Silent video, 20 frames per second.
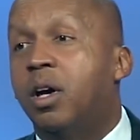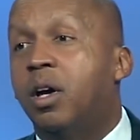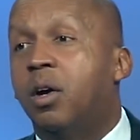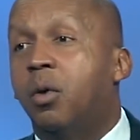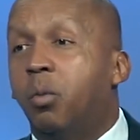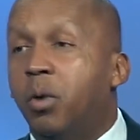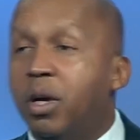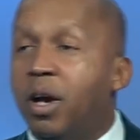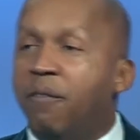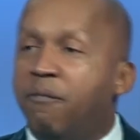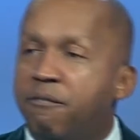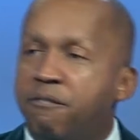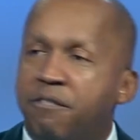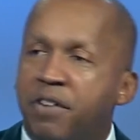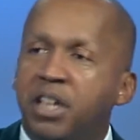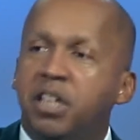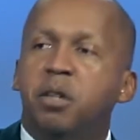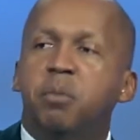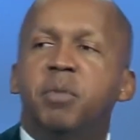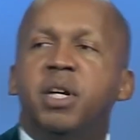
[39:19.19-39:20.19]
we
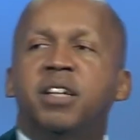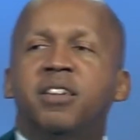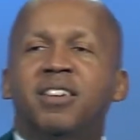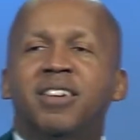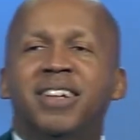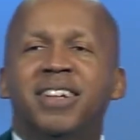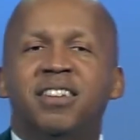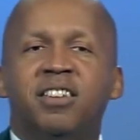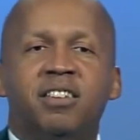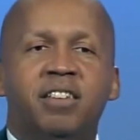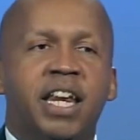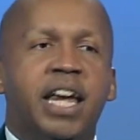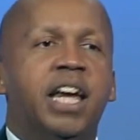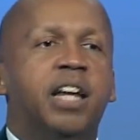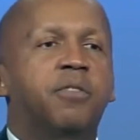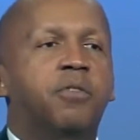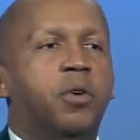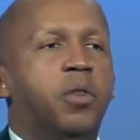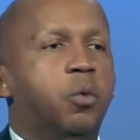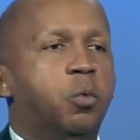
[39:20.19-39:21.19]
fundamentally
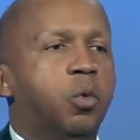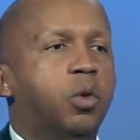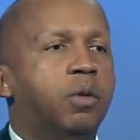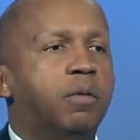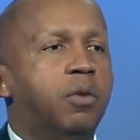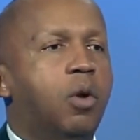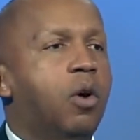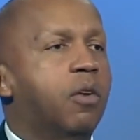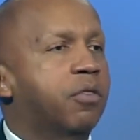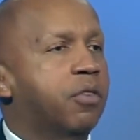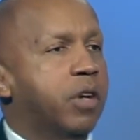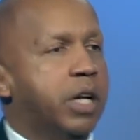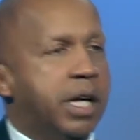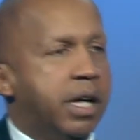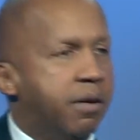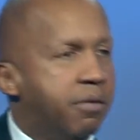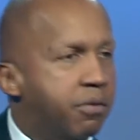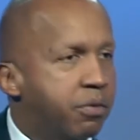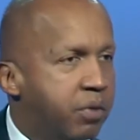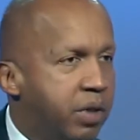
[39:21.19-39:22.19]
stand for the rule of law for
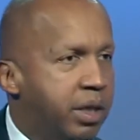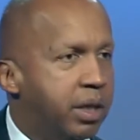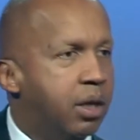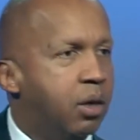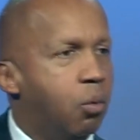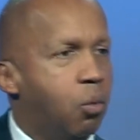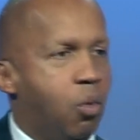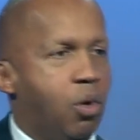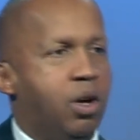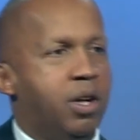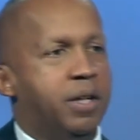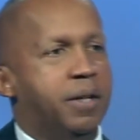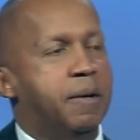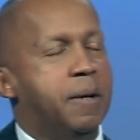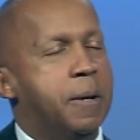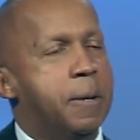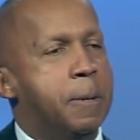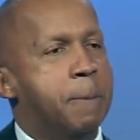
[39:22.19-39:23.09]
everyone.